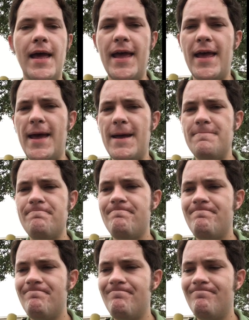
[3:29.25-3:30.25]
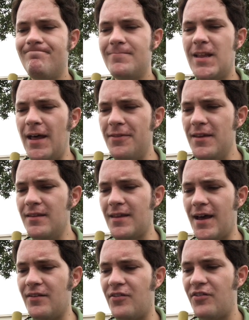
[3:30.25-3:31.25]
And I think
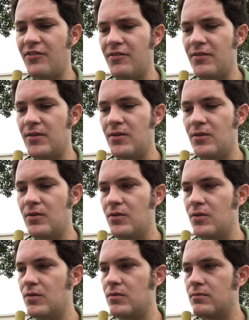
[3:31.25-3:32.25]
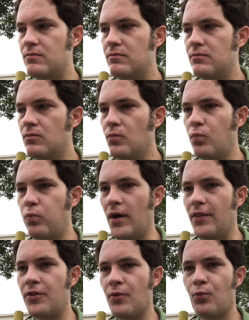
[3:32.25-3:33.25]
that's
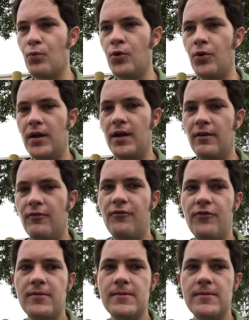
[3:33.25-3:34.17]
what the root of